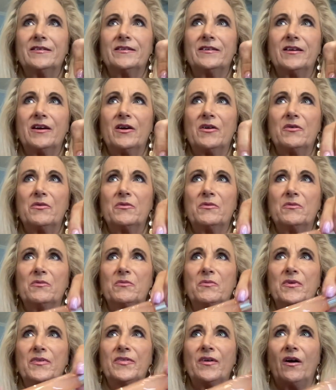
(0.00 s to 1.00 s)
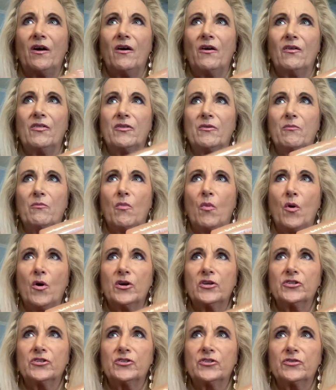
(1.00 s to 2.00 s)
you know, with all the
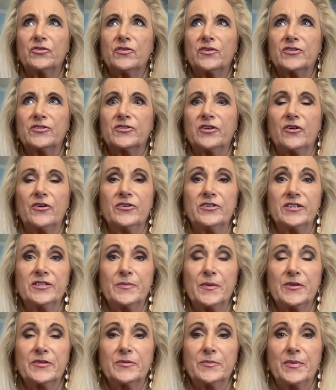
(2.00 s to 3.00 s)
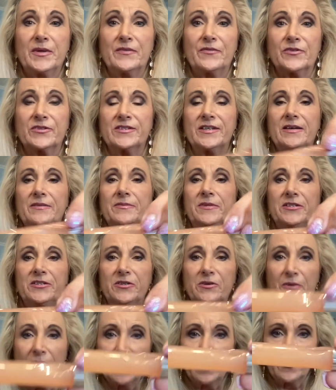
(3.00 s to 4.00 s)
moisture, the surge, it's supposed to be for
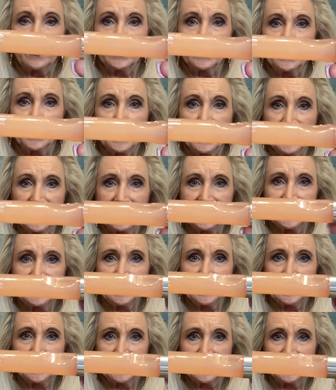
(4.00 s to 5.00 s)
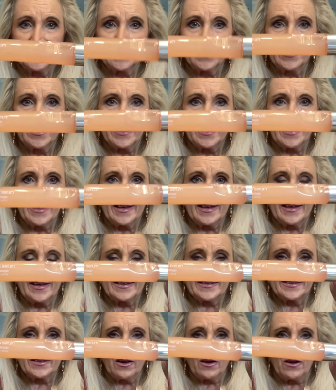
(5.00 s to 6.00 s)
72 hours. With this here,
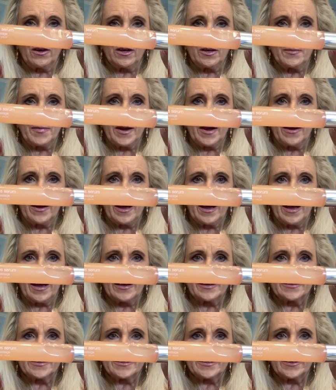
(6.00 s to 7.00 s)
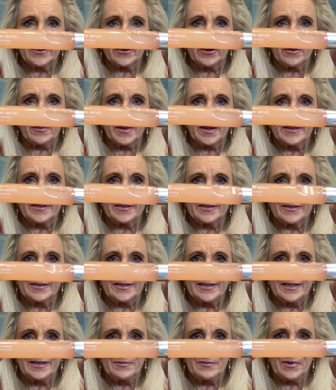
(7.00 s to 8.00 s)
it's all about eye serum. It's a
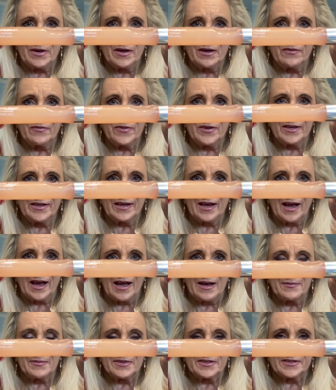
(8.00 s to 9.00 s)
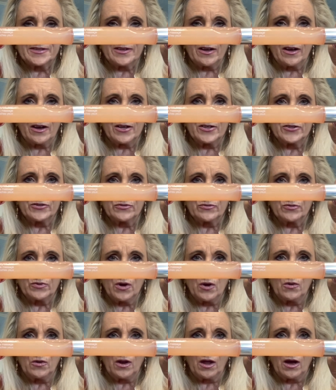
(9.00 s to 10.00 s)
depuffing eye massage
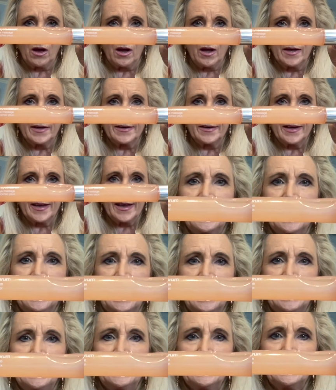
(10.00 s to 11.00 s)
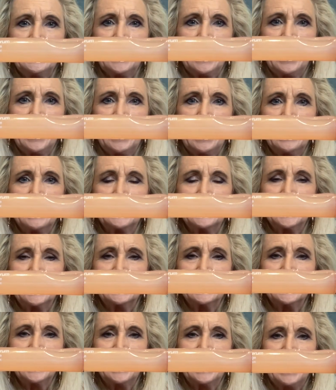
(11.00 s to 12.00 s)
roll-on anti, as I
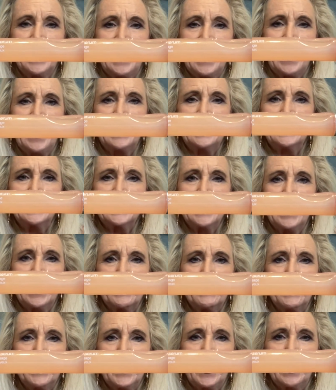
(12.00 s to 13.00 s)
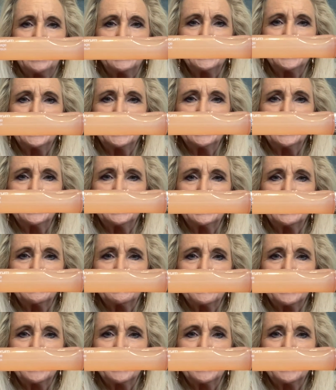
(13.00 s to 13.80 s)
say, anti pouches.